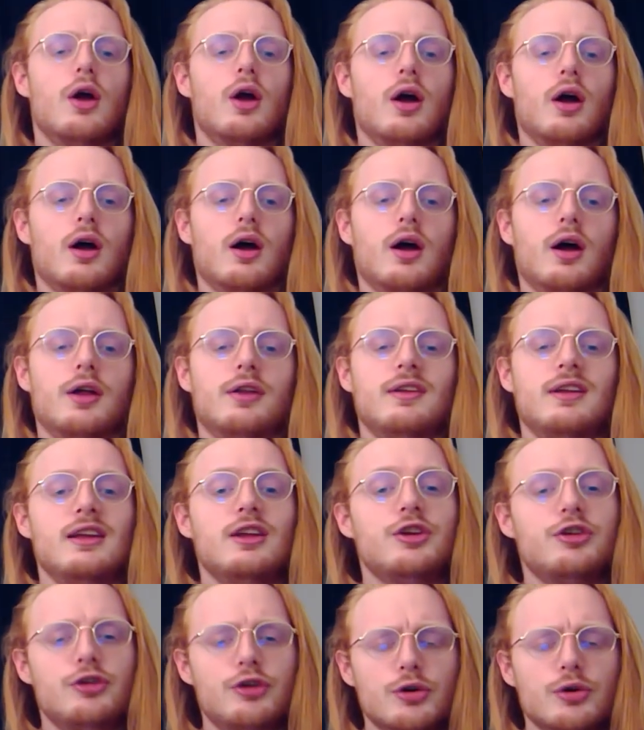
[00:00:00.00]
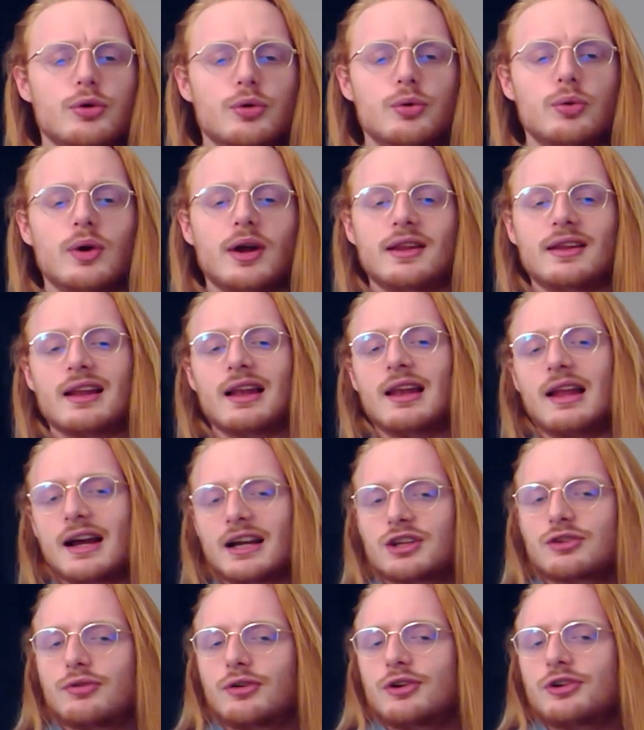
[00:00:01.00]
The U in the
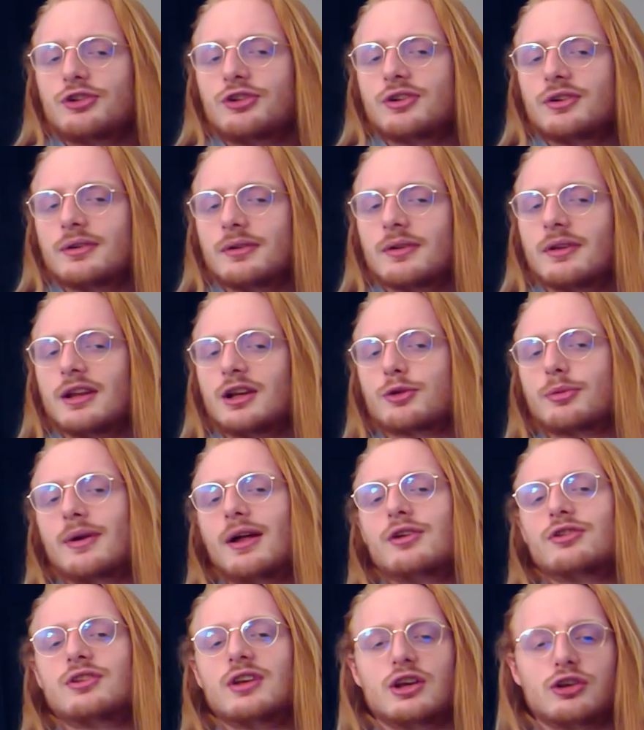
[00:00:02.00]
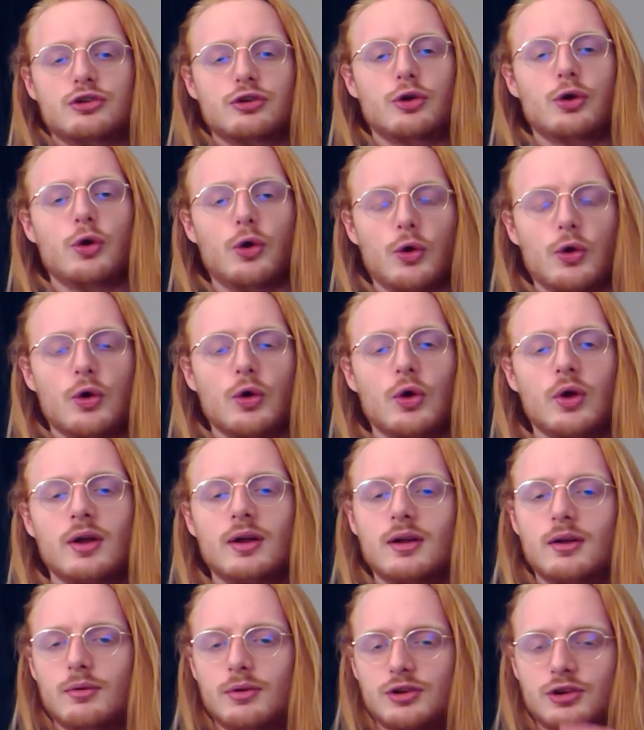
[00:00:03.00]
lax version is pronounced as
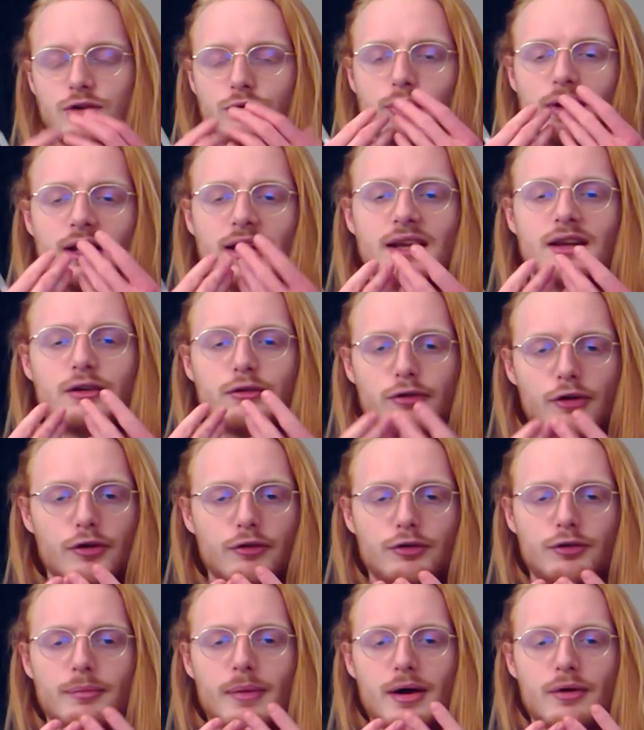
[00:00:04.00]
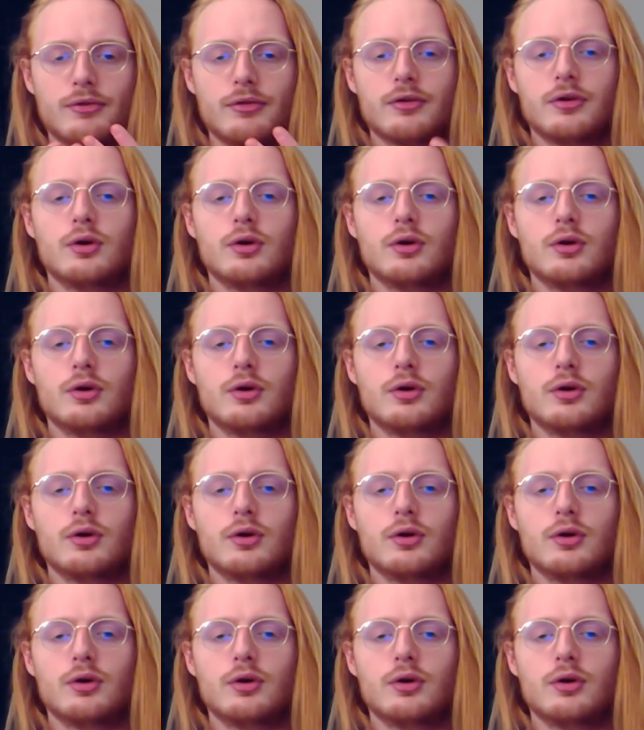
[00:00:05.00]
which is really in the front of your mouth.